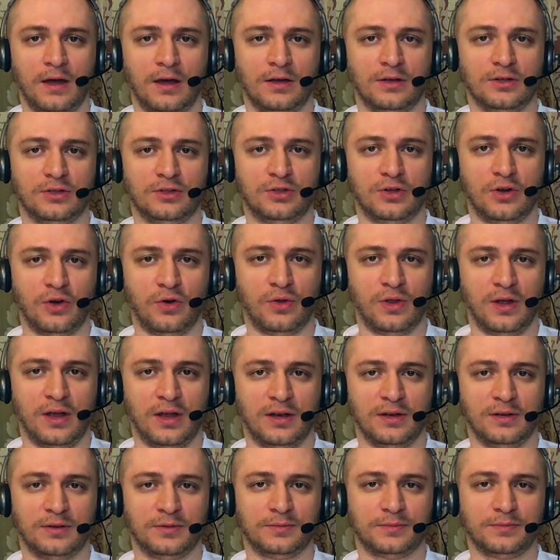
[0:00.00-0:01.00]
So
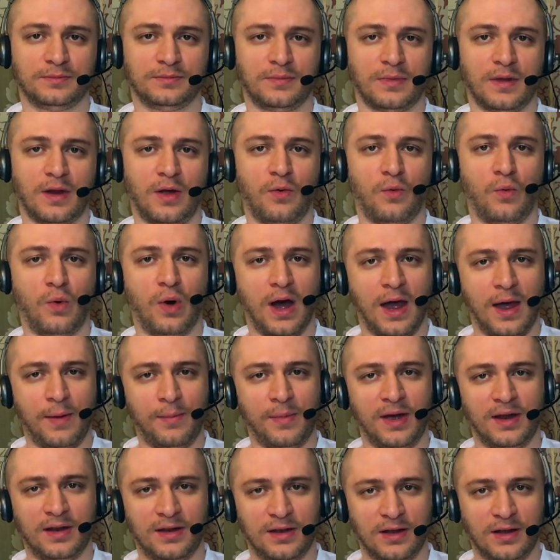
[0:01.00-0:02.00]
then, why am
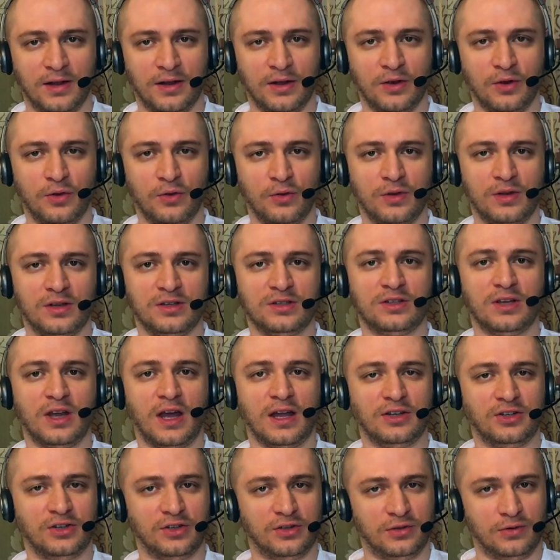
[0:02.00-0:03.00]
I telling you this?
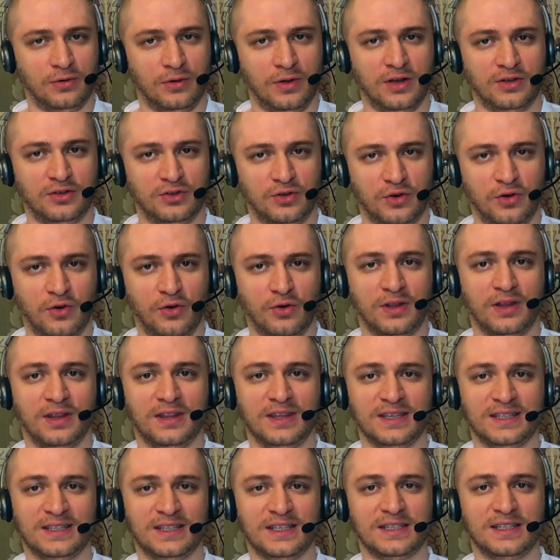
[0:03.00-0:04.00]
Just to let you know that
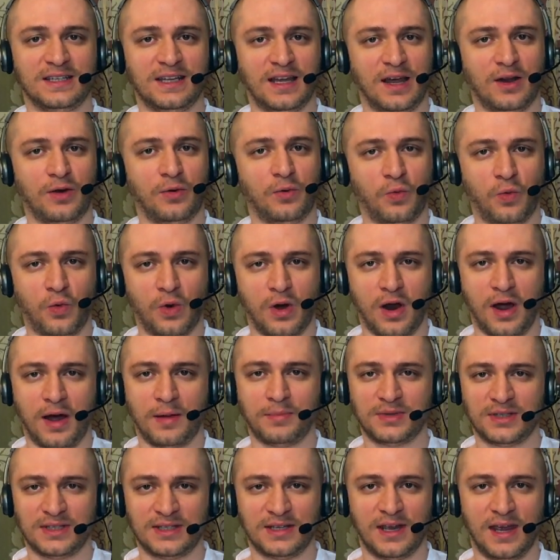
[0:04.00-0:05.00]
this is not what
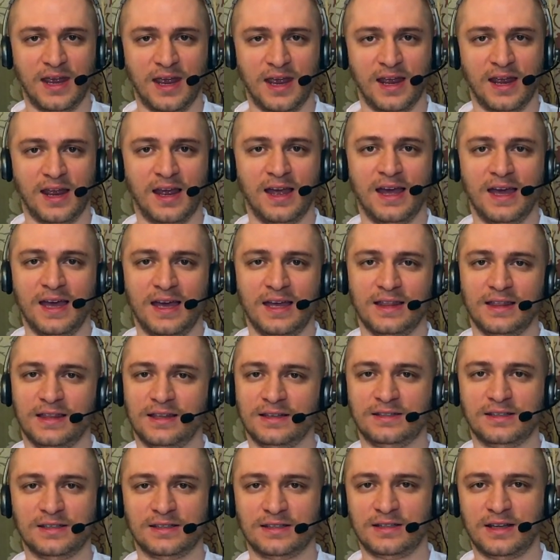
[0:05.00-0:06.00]
I'm saying,
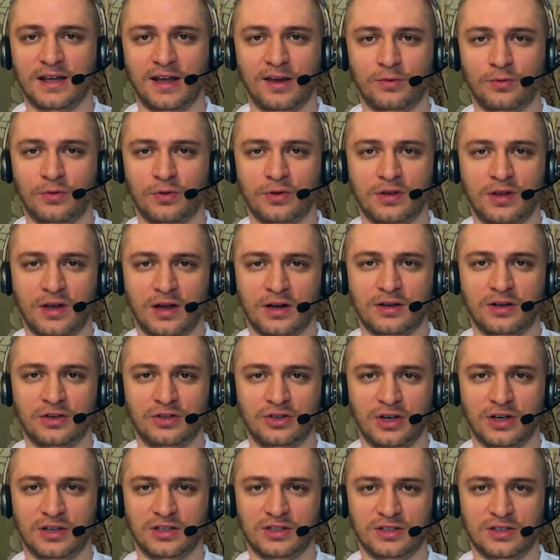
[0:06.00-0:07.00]
this is not what Dr.
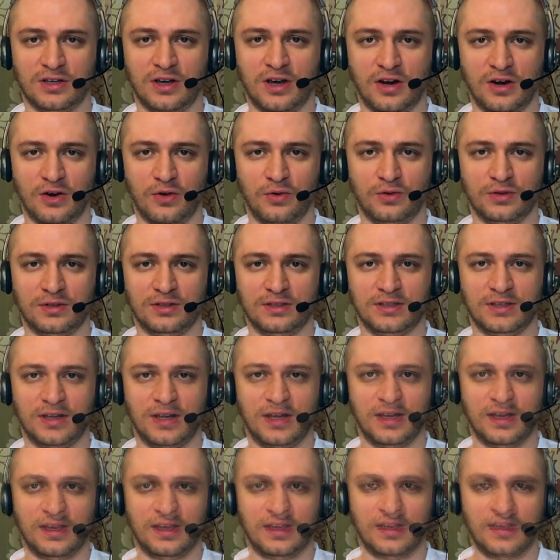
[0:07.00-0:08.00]
John Sarno is
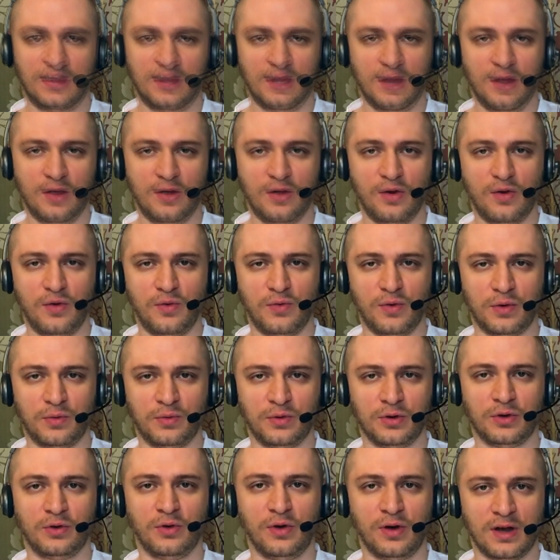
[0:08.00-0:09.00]
saying. What
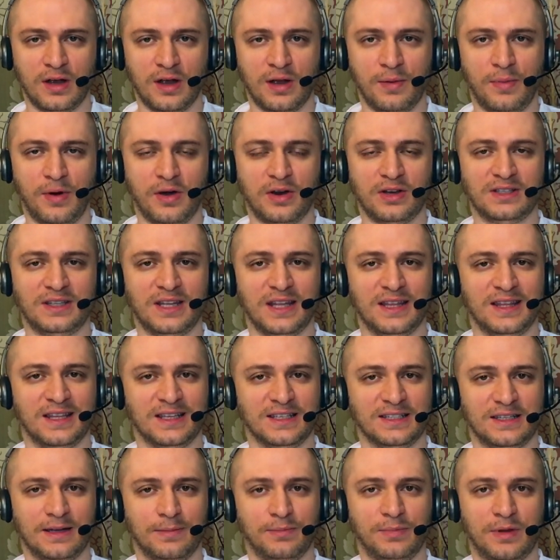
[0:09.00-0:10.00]
we're talking about is that the
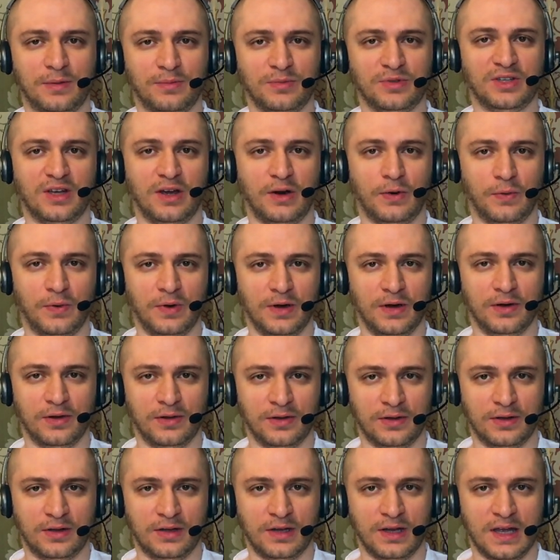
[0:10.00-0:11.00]
symptoms are
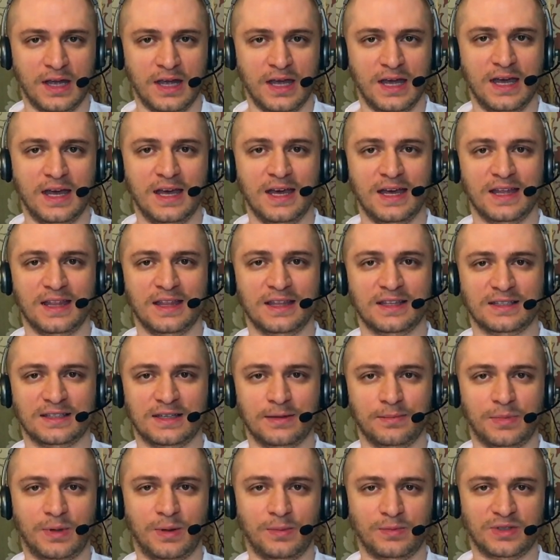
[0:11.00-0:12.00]
real, the
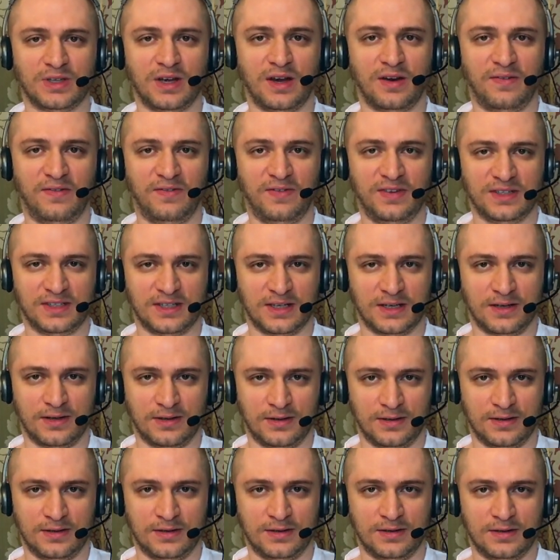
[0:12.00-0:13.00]
symptoms are
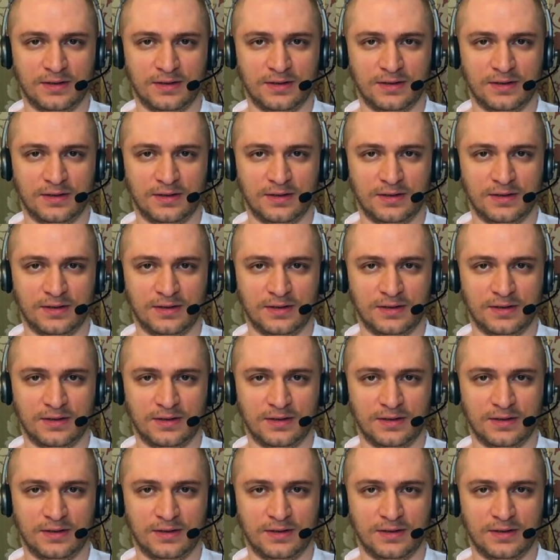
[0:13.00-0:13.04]
physical.